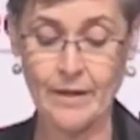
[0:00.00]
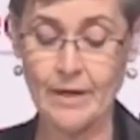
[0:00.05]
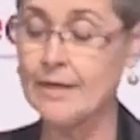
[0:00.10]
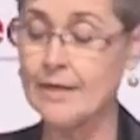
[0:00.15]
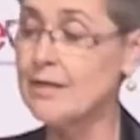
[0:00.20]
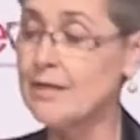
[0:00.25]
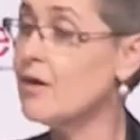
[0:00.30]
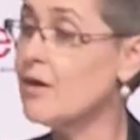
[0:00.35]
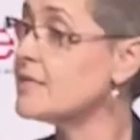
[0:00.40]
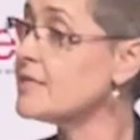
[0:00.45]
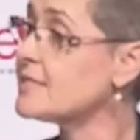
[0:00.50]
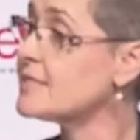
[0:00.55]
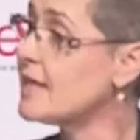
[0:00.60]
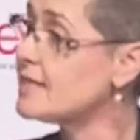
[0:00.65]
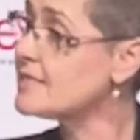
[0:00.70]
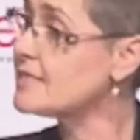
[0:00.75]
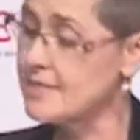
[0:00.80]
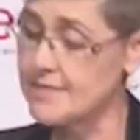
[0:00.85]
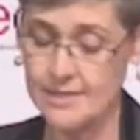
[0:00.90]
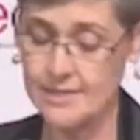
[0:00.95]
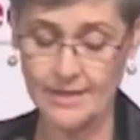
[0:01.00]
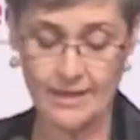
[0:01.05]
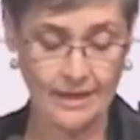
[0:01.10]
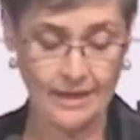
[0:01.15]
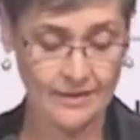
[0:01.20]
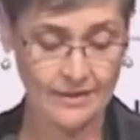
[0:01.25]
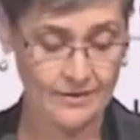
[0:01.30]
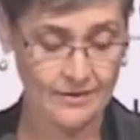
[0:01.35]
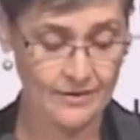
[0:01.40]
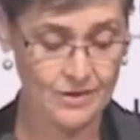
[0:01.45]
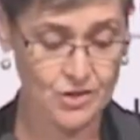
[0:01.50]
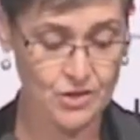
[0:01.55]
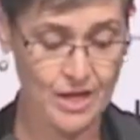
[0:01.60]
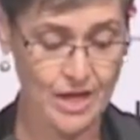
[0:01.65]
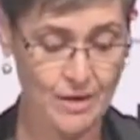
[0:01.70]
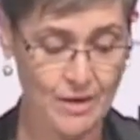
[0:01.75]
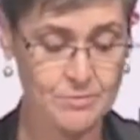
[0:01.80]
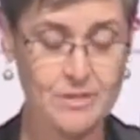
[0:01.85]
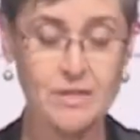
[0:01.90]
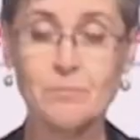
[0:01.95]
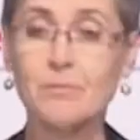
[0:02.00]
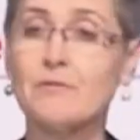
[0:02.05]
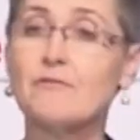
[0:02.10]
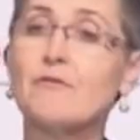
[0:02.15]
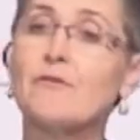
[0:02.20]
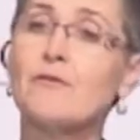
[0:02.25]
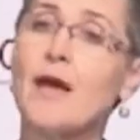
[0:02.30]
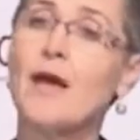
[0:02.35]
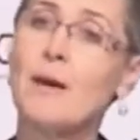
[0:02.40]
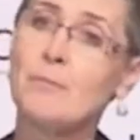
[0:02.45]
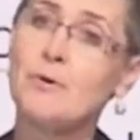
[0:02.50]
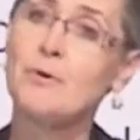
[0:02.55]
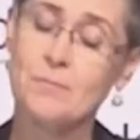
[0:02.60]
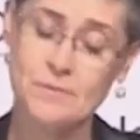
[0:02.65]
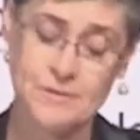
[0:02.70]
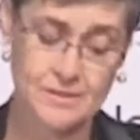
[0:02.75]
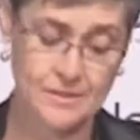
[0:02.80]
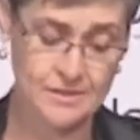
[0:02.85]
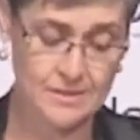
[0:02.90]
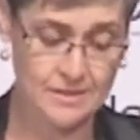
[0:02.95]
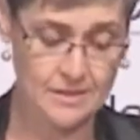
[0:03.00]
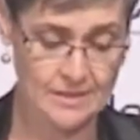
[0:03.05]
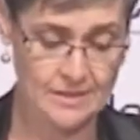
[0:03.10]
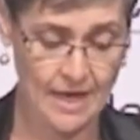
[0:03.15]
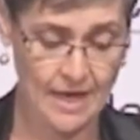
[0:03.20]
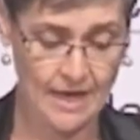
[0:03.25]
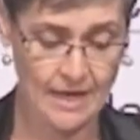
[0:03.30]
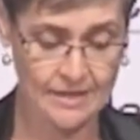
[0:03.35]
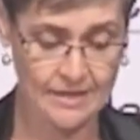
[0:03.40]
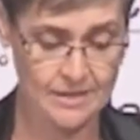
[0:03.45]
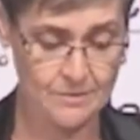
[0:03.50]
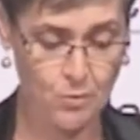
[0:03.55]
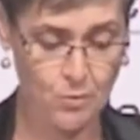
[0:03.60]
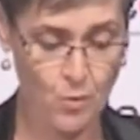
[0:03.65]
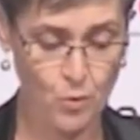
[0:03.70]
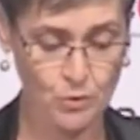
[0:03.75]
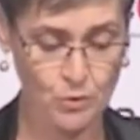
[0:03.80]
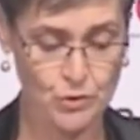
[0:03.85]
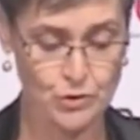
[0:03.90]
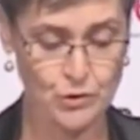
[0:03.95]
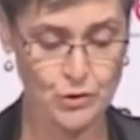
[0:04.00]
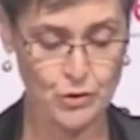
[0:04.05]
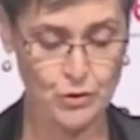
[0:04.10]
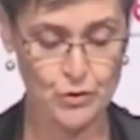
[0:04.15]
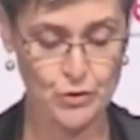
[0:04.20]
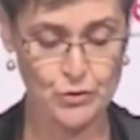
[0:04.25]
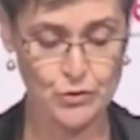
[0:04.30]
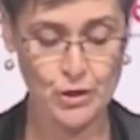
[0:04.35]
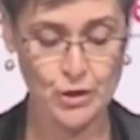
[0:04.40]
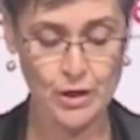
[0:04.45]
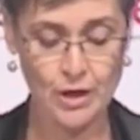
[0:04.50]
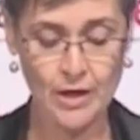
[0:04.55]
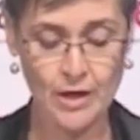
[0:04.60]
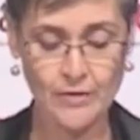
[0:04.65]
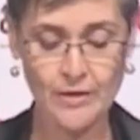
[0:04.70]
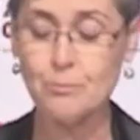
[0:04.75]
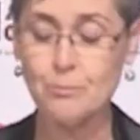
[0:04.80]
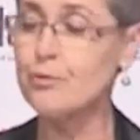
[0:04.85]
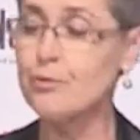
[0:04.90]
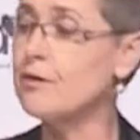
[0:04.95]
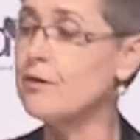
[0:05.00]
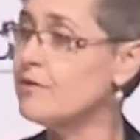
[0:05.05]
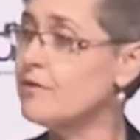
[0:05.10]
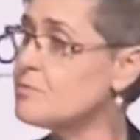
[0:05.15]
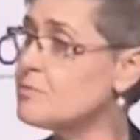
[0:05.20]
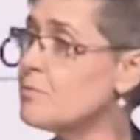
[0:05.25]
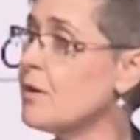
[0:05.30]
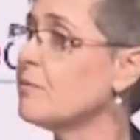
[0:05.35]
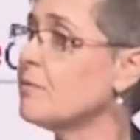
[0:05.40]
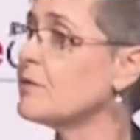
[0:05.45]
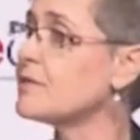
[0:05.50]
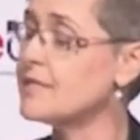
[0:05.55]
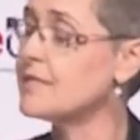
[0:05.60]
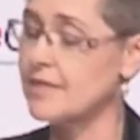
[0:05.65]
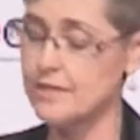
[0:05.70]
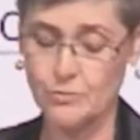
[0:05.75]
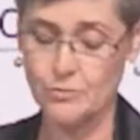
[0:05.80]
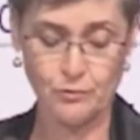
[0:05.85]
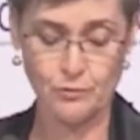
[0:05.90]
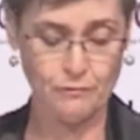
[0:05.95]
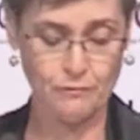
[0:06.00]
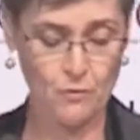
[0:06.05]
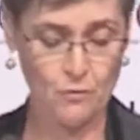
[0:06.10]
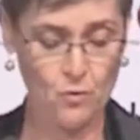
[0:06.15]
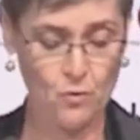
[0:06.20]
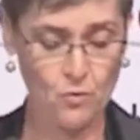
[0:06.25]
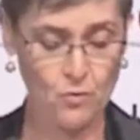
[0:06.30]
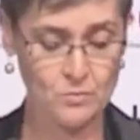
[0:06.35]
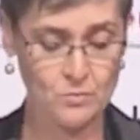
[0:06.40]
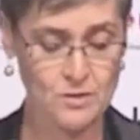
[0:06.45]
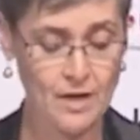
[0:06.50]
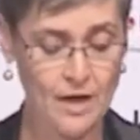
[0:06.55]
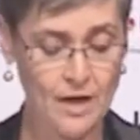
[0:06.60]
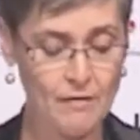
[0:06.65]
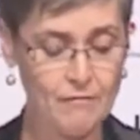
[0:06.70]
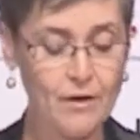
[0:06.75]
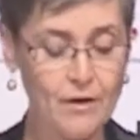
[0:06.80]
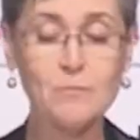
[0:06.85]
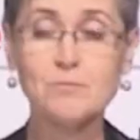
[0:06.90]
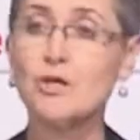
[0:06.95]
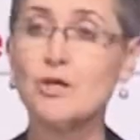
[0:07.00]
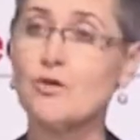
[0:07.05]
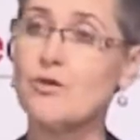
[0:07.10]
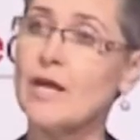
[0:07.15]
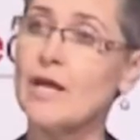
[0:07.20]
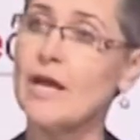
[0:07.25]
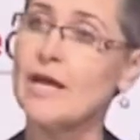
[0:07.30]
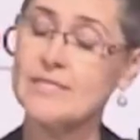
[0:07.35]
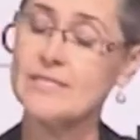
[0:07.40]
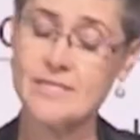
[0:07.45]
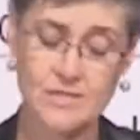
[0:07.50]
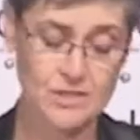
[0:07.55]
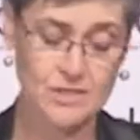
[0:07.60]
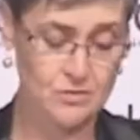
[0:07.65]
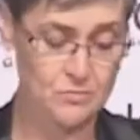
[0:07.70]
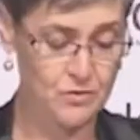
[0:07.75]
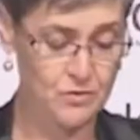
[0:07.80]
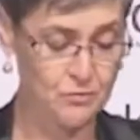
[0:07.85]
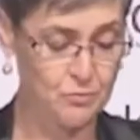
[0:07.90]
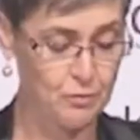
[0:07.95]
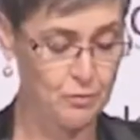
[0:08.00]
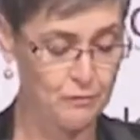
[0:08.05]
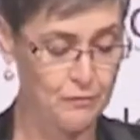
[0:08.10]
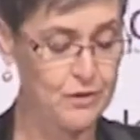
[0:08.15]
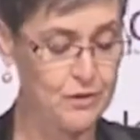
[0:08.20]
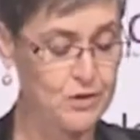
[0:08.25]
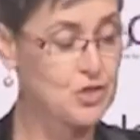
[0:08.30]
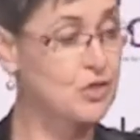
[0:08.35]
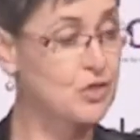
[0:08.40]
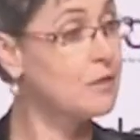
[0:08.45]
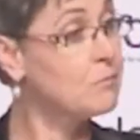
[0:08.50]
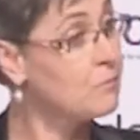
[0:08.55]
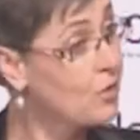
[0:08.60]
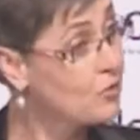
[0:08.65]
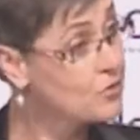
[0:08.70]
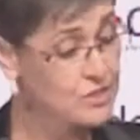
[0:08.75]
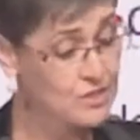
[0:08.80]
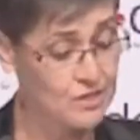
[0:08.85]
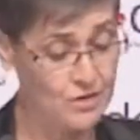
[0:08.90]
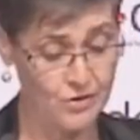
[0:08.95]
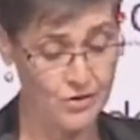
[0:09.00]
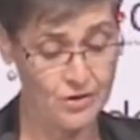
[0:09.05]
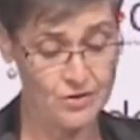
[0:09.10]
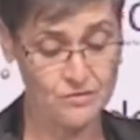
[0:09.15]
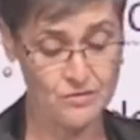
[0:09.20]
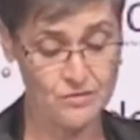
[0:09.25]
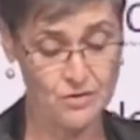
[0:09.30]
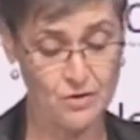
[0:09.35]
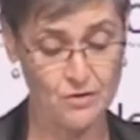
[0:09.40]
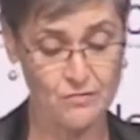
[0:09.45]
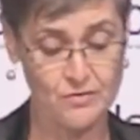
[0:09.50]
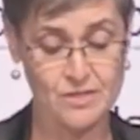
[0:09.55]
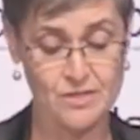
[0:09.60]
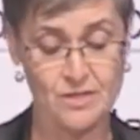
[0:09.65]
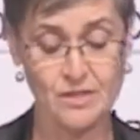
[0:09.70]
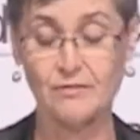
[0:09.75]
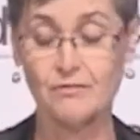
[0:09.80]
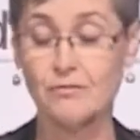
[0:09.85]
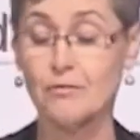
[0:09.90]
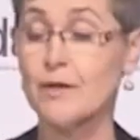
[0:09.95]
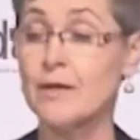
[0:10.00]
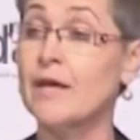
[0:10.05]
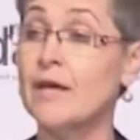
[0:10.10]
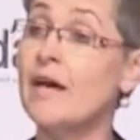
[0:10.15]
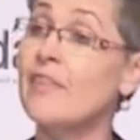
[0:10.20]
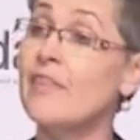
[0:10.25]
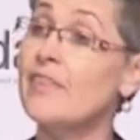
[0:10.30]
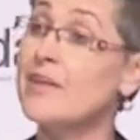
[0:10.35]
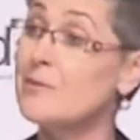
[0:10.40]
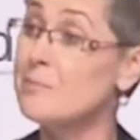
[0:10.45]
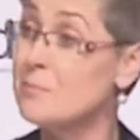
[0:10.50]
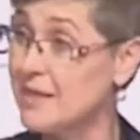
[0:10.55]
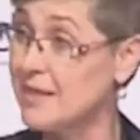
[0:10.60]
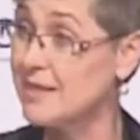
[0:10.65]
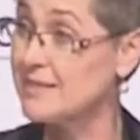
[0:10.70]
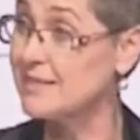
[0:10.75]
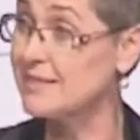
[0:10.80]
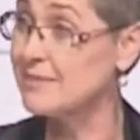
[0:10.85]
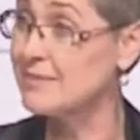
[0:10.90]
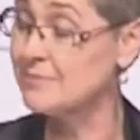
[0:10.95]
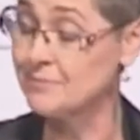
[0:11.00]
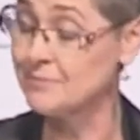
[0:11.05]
Now, I discuss this at length in the chapter, but for our purposes today, it's important to note that previous public sector reforms have helped to create systems of provision in most areas of service delivery that are mixed.